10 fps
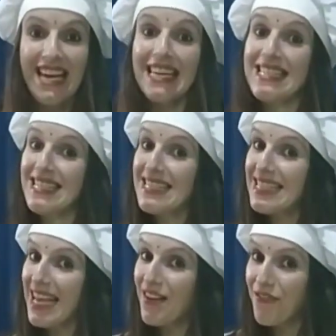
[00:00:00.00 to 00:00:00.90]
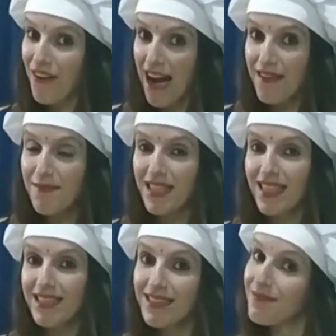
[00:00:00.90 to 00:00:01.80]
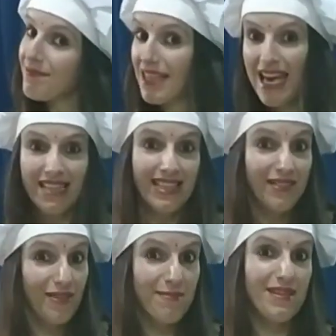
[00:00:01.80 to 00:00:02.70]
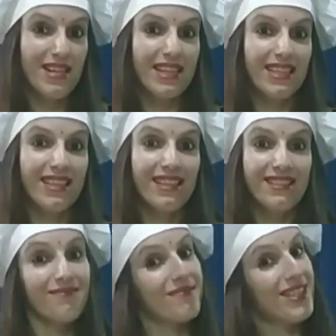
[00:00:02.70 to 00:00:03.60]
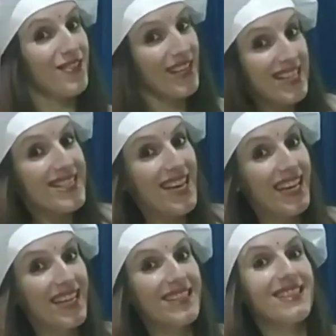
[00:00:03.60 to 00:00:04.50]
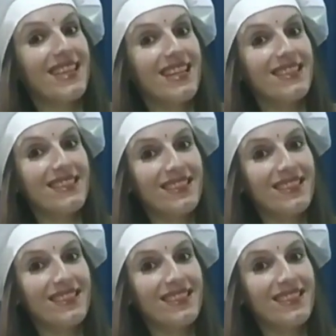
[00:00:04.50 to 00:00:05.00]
It just takes 5 minutes and it will be ready. So let's check ingredients.